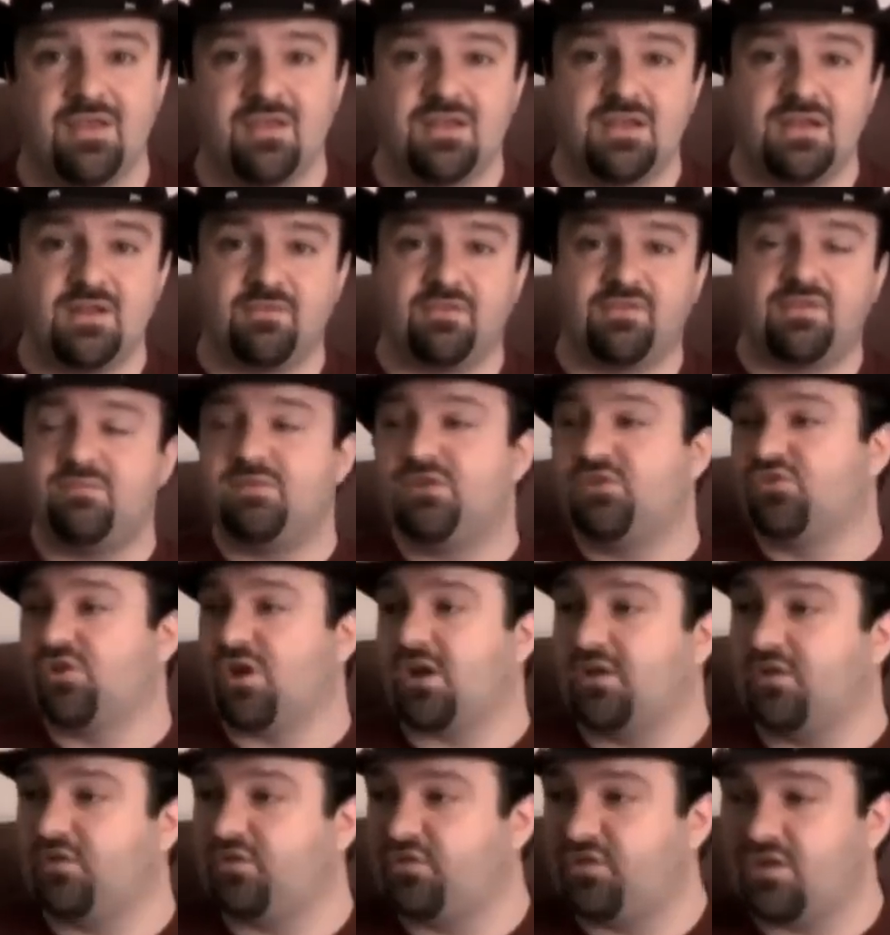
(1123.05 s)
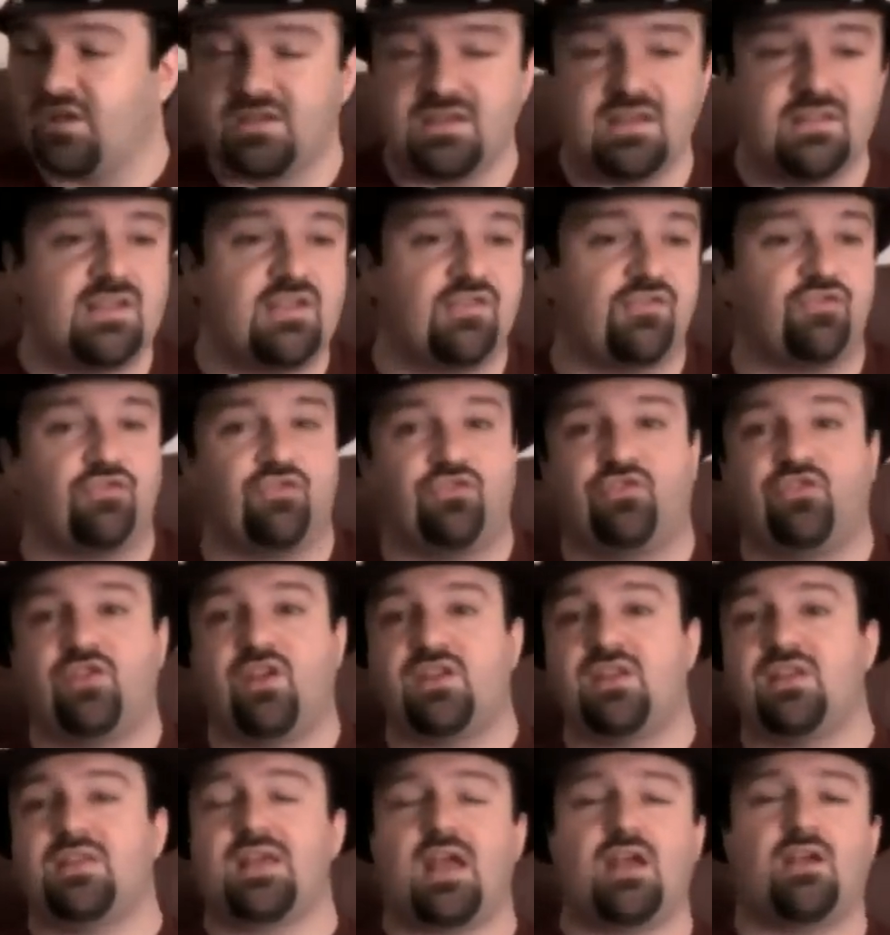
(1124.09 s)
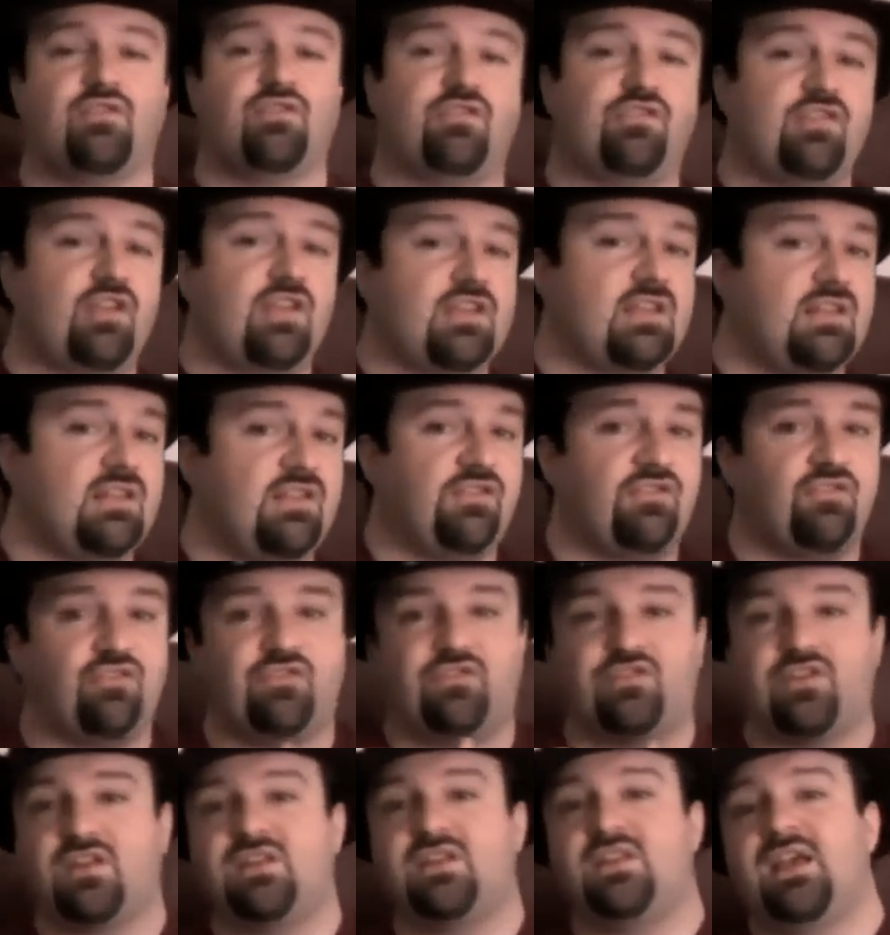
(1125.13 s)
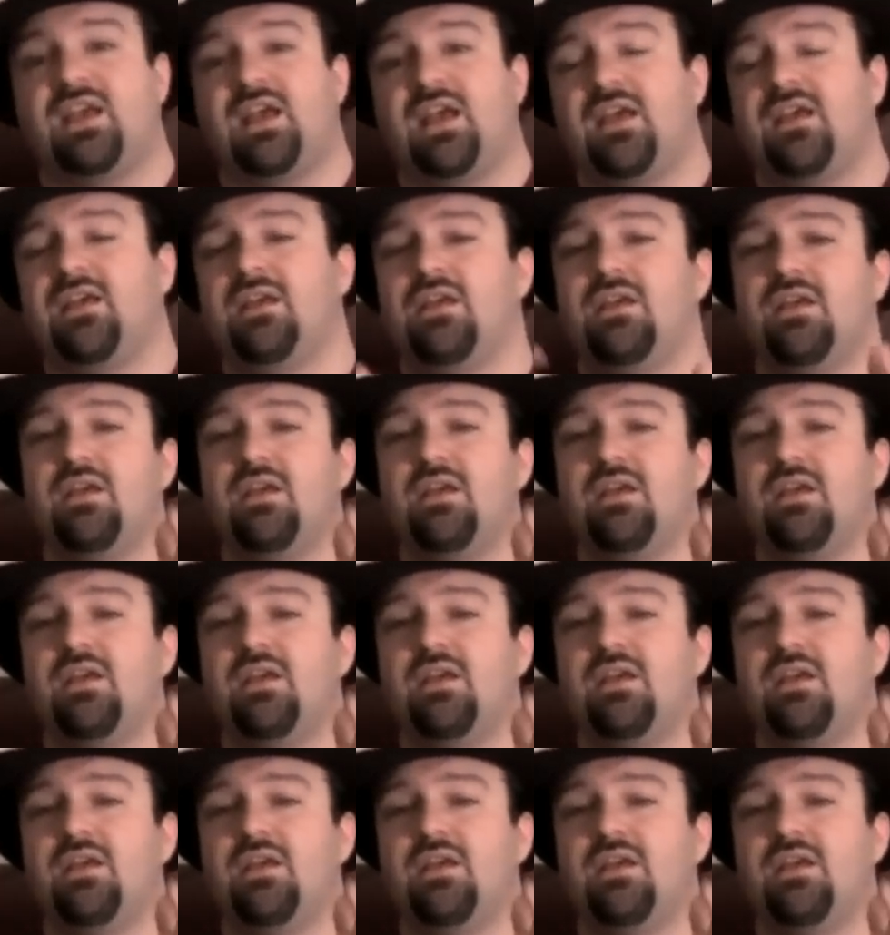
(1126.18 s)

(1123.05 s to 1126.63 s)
You never see me trying to sell you this or sell you that or sell you this or sell you that.